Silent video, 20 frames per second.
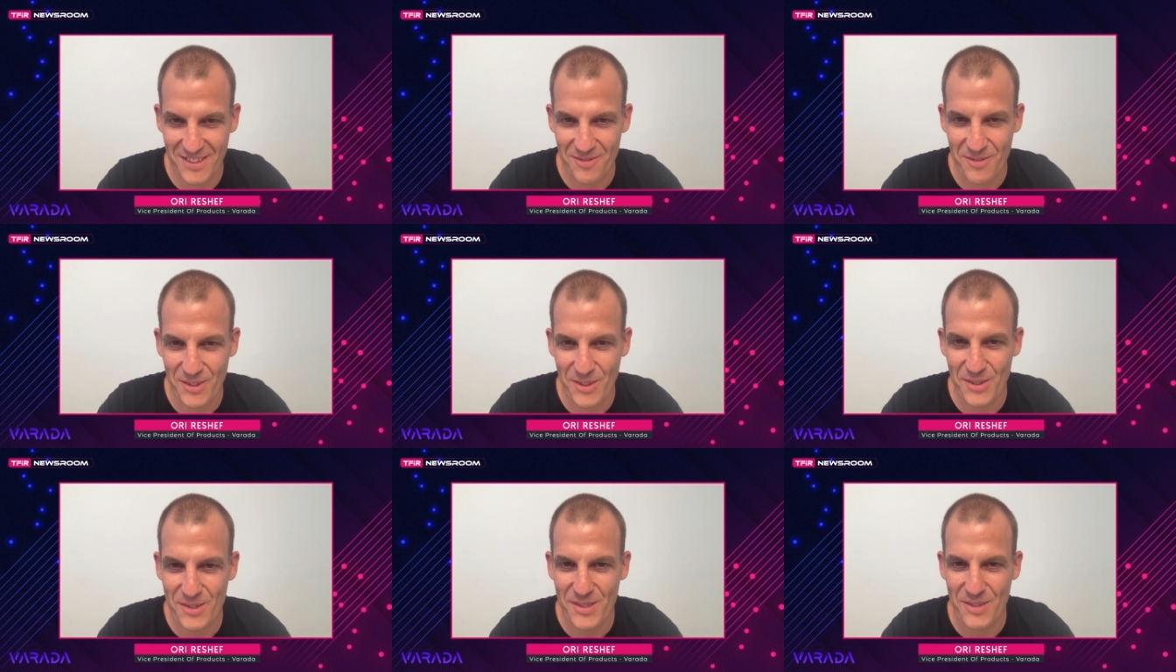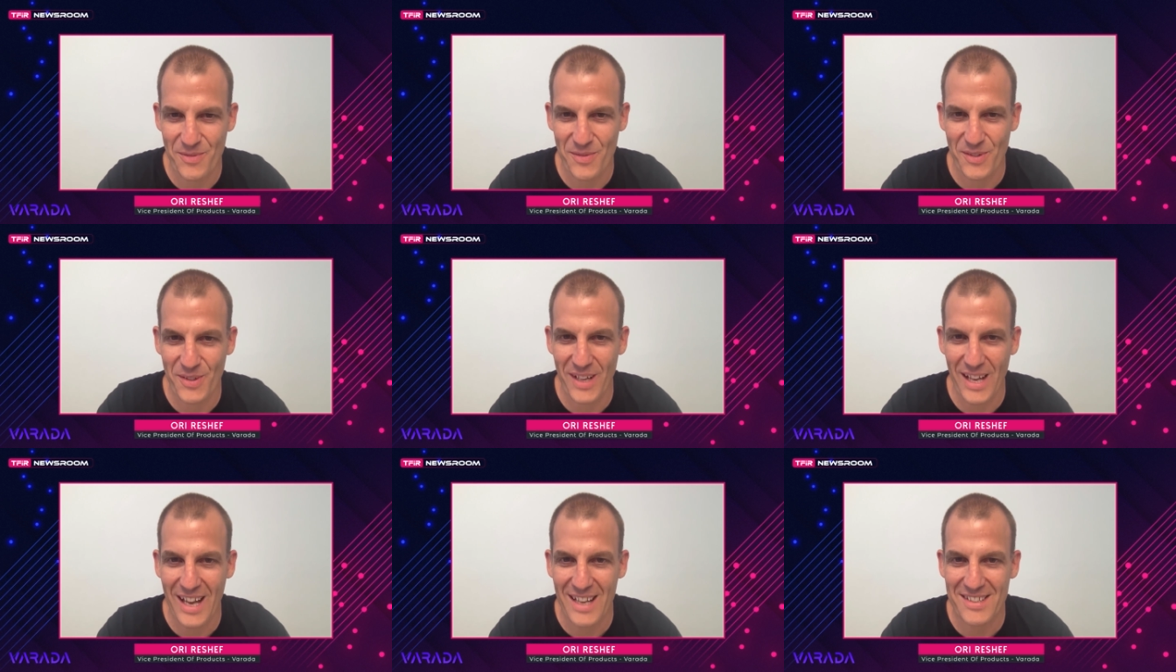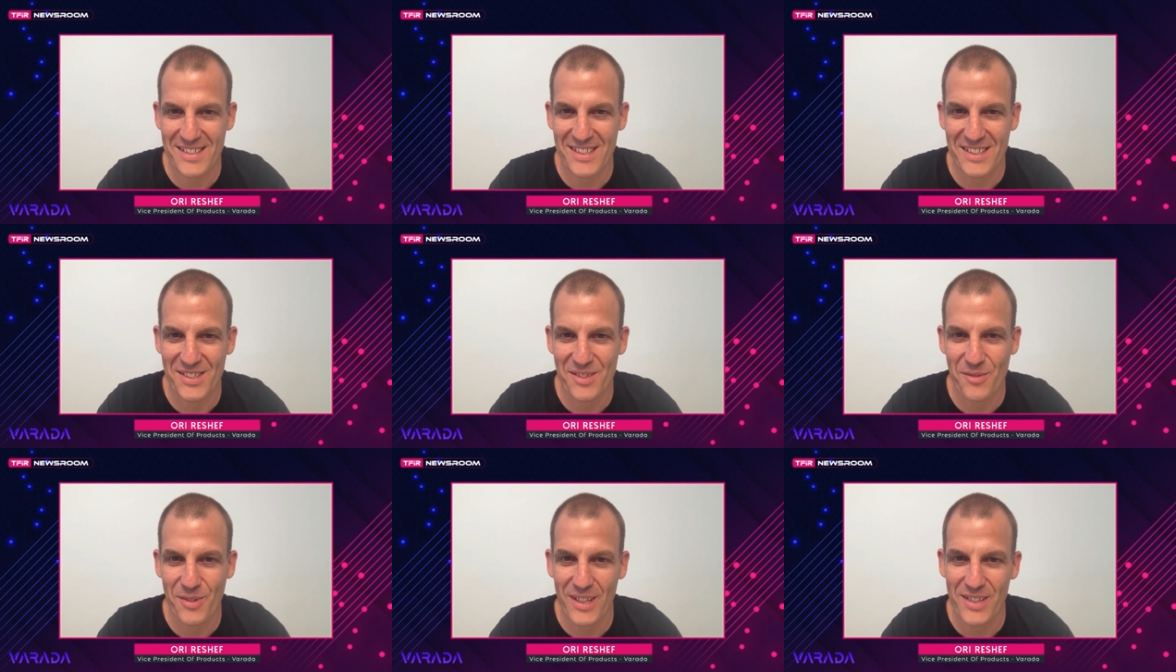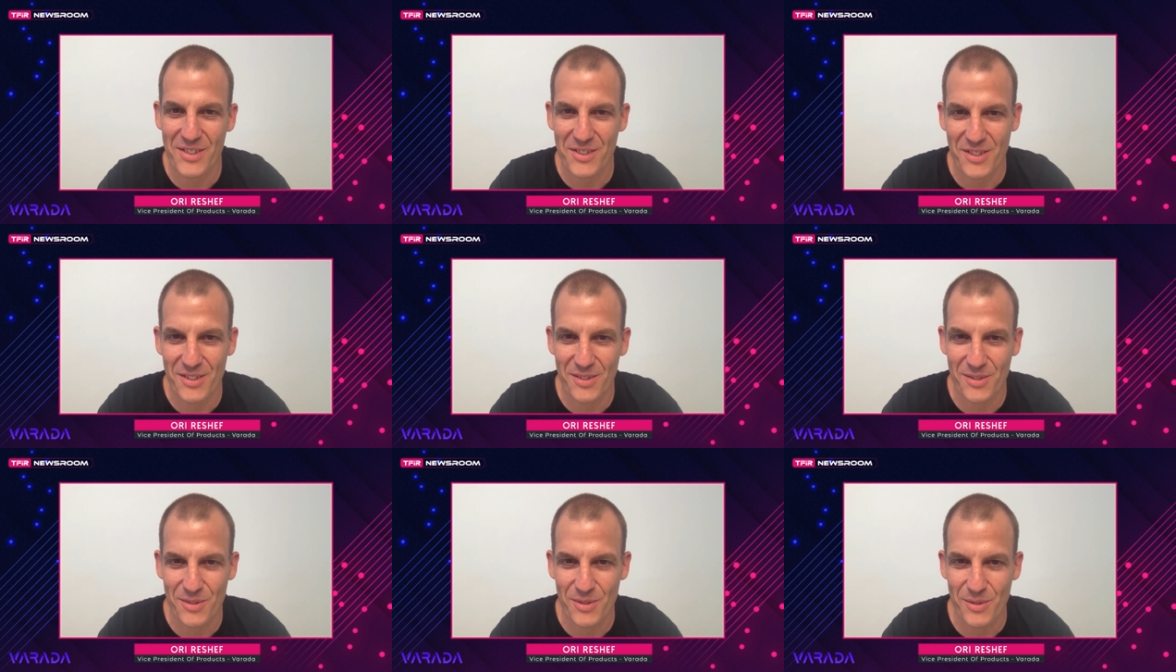because if you ask this
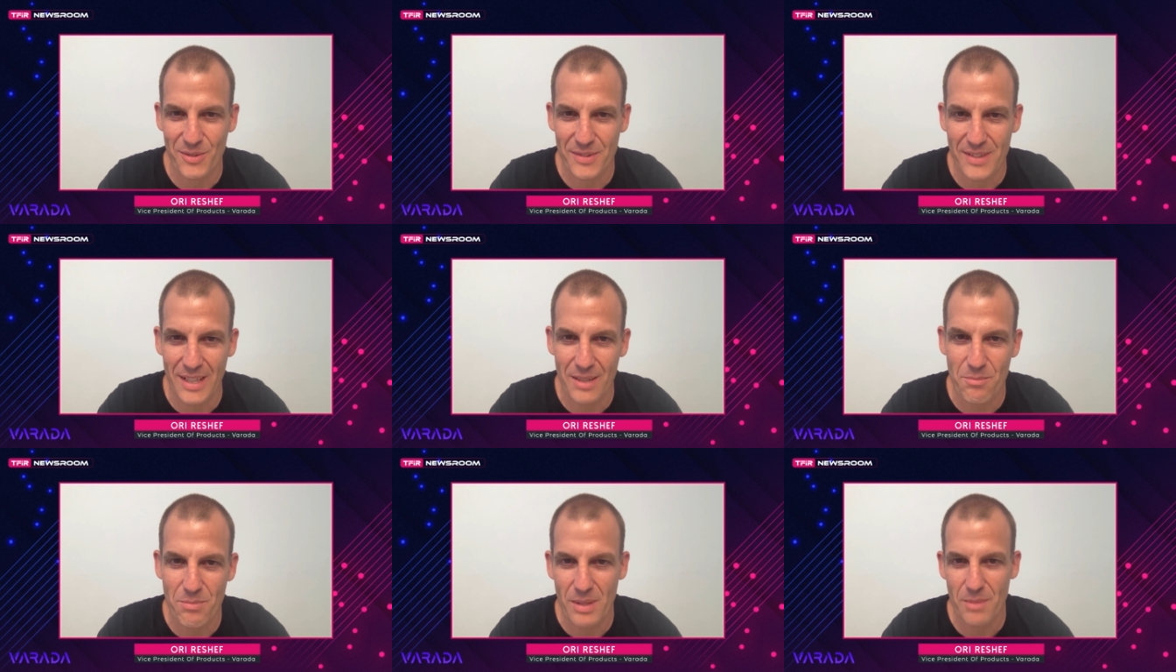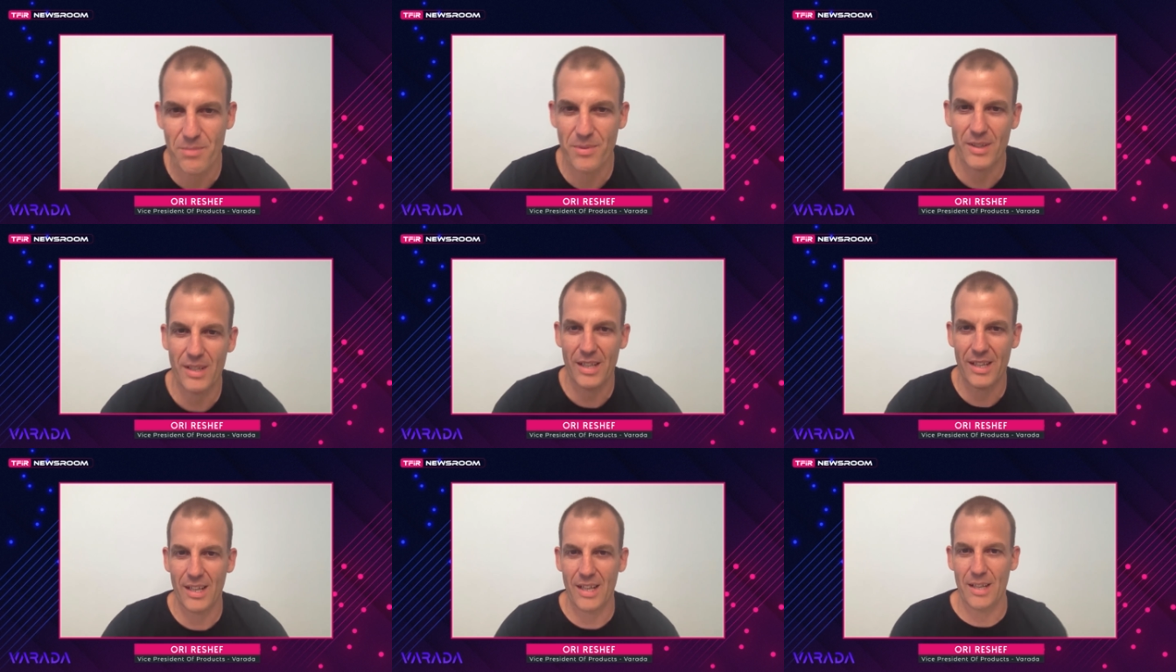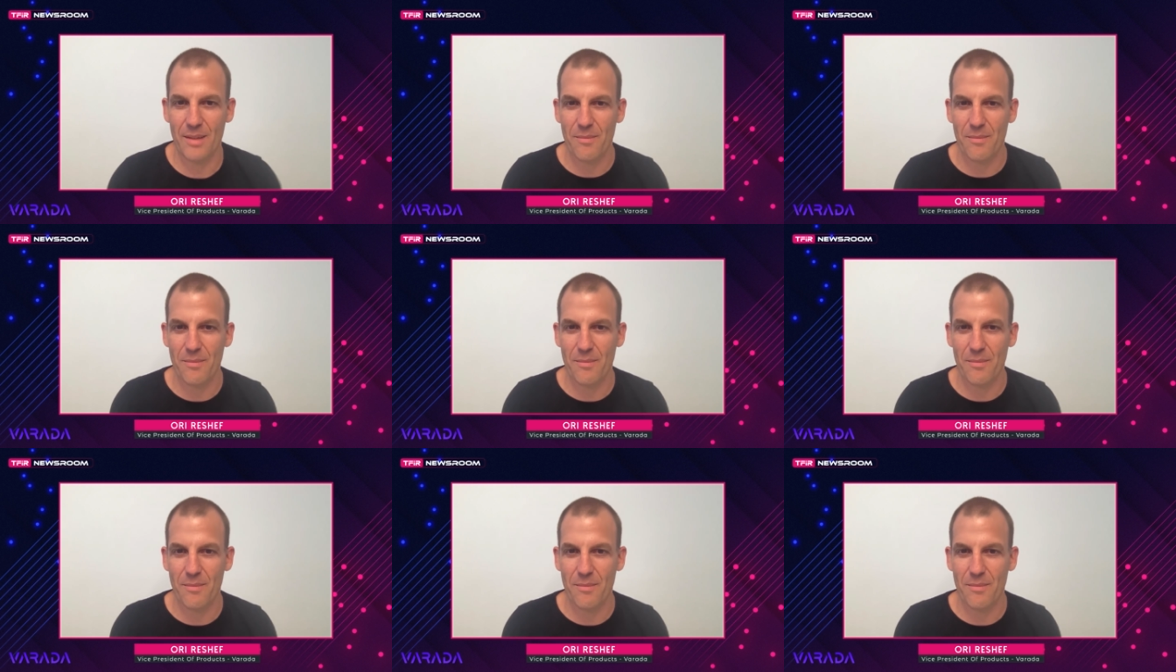question to 10 people, I,